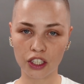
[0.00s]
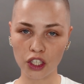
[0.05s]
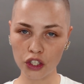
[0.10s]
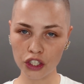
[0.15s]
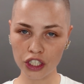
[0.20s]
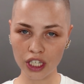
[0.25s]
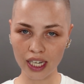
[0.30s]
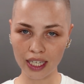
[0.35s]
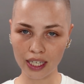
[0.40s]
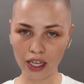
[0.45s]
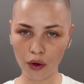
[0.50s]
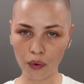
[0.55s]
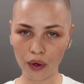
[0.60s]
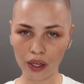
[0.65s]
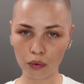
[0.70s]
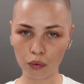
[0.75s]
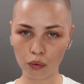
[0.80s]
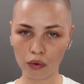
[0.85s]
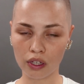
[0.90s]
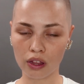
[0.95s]
usually go
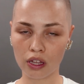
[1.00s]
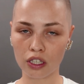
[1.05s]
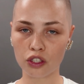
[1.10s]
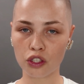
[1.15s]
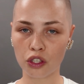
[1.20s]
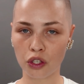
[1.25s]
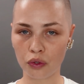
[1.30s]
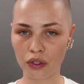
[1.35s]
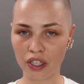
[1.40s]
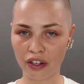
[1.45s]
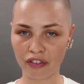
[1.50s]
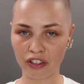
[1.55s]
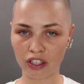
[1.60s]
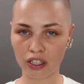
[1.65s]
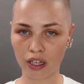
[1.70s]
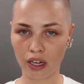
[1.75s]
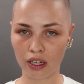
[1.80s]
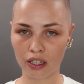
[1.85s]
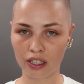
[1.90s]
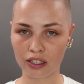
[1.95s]
in with two
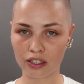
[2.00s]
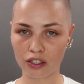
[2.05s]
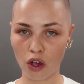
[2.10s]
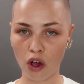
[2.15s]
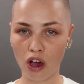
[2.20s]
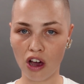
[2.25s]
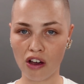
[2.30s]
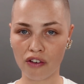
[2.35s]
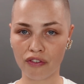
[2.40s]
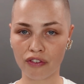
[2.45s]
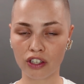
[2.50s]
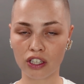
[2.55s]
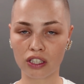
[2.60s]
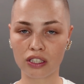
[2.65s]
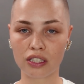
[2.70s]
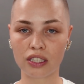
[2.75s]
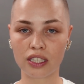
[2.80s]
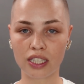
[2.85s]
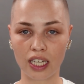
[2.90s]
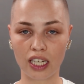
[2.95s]
different colors of
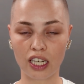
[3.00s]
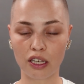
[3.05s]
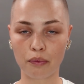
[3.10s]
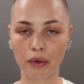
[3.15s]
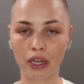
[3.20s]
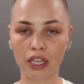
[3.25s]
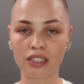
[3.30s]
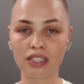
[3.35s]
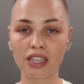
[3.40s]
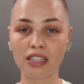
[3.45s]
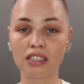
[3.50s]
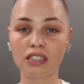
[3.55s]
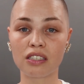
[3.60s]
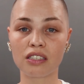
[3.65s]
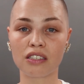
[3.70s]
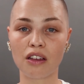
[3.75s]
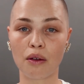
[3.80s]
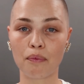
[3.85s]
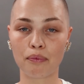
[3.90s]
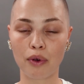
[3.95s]
concealer because in
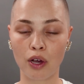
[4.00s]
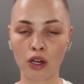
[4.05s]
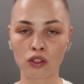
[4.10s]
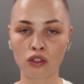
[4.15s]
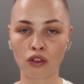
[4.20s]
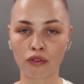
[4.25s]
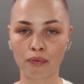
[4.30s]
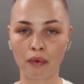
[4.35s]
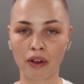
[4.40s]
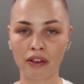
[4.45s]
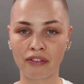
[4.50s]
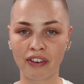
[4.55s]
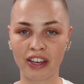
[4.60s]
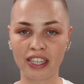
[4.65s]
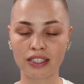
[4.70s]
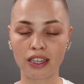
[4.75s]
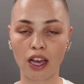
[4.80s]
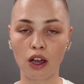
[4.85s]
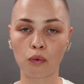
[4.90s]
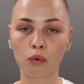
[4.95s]
some parts of my
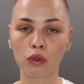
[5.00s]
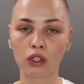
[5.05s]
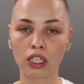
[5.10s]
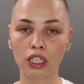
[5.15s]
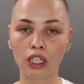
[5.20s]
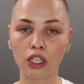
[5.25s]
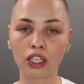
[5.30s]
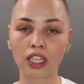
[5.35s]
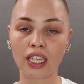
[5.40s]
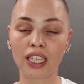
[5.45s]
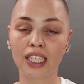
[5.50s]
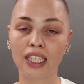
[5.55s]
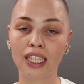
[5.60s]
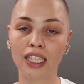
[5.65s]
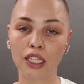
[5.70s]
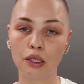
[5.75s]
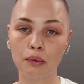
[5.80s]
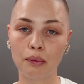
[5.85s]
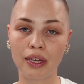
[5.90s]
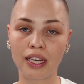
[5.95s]
face I want to look a
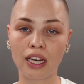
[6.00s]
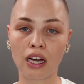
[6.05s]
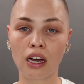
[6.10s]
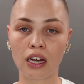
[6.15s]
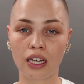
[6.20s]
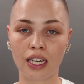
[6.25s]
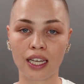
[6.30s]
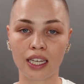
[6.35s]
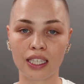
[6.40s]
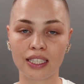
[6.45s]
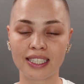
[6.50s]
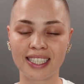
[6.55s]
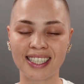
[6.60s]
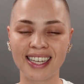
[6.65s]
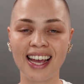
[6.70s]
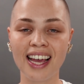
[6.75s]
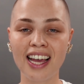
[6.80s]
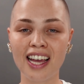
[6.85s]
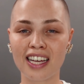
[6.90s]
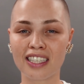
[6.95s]
little bit highlighted,
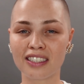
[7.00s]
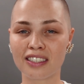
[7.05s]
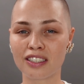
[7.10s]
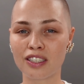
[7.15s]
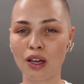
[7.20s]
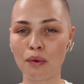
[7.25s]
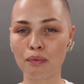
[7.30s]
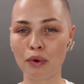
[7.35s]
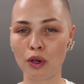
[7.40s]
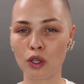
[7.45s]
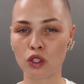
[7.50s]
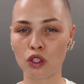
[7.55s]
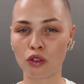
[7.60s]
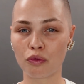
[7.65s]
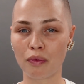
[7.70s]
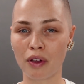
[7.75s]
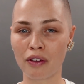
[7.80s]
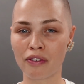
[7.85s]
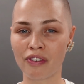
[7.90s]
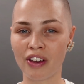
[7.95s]
and some parts
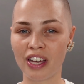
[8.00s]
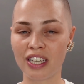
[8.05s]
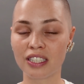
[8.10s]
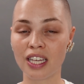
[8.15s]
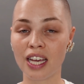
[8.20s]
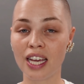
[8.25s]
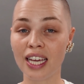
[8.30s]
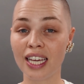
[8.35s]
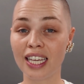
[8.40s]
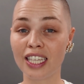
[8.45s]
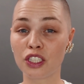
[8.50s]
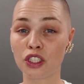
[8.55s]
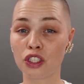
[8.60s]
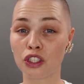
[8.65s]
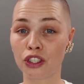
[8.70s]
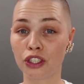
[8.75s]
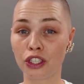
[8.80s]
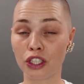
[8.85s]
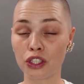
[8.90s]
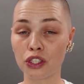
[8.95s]
of my face it's
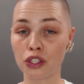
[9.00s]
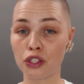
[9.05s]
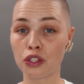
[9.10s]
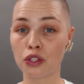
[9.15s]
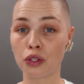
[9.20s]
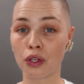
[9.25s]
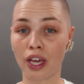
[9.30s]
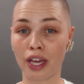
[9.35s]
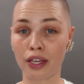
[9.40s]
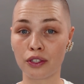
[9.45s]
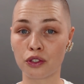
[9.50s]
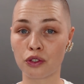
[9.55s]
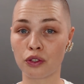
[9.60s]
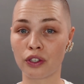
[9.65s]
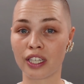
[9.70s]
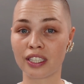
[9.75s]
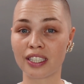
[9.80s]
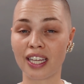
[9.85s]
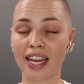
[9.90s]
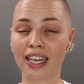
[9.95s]
just to
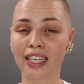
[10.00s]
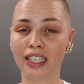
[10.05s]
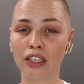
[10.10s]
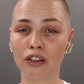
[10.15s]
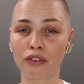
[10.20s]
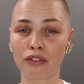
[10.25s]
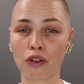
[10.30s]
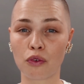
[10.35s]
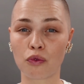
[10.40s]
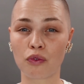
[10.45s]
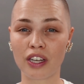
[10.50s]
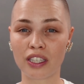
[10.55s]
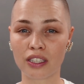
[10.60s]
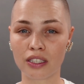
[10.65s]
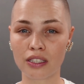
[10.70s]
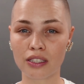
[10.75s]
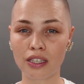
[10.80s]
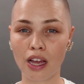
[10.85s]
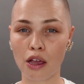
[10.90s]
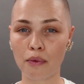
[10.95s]
counteract any of the
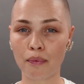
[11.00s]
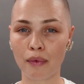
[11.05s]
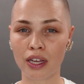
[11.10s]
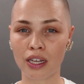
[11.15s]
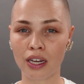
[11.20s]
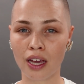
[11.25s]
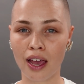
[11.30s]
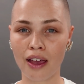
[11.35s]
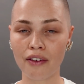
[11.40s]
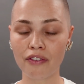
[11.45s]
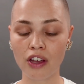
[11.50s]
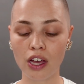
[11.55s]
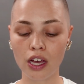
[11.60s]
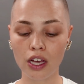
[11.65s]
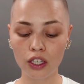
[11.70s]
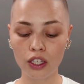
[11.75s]
redness I might have.